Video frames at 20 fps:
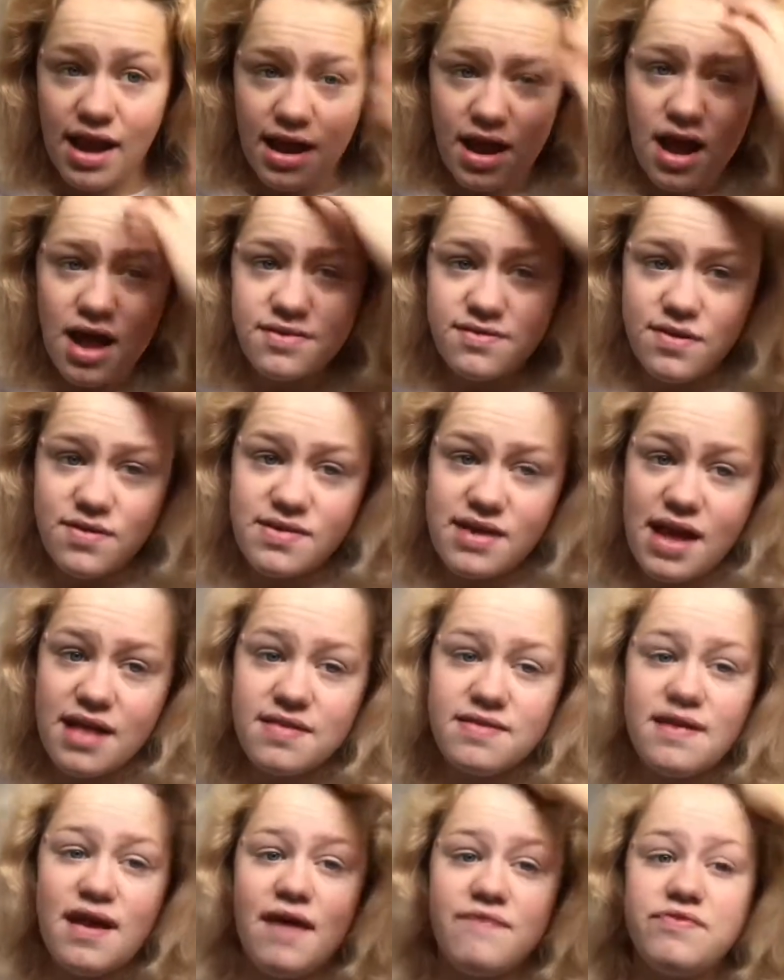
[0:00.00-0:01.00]
I don't
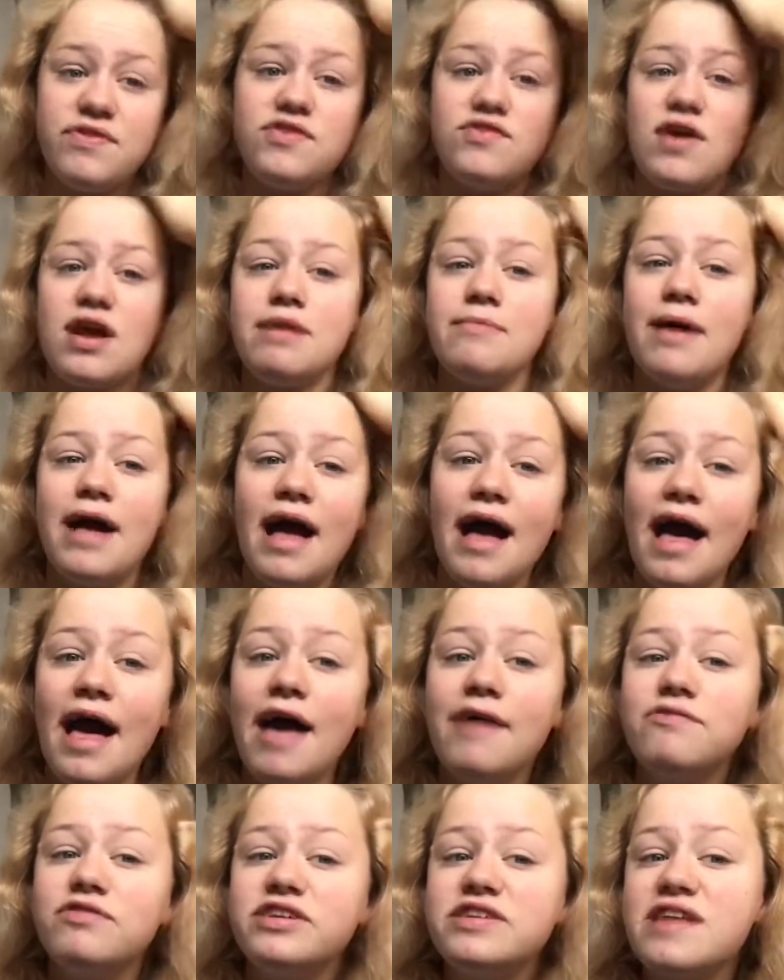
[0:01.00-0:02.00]
tend to have to straighten my hair
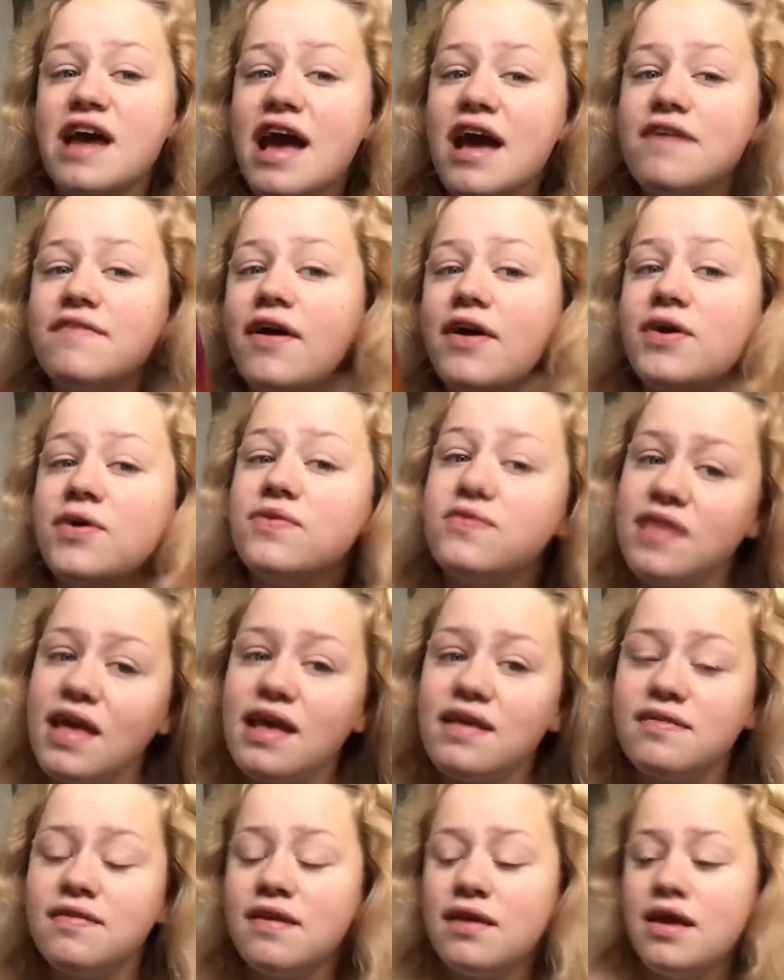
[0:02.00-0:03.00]
every day if I use
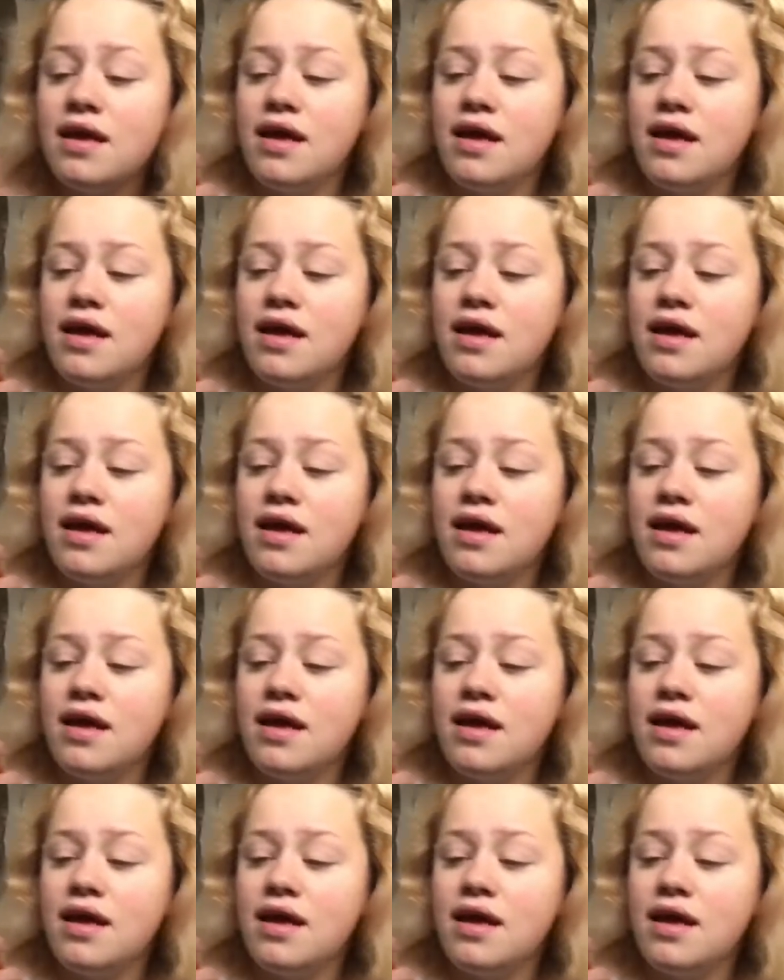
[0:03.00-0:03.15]
this.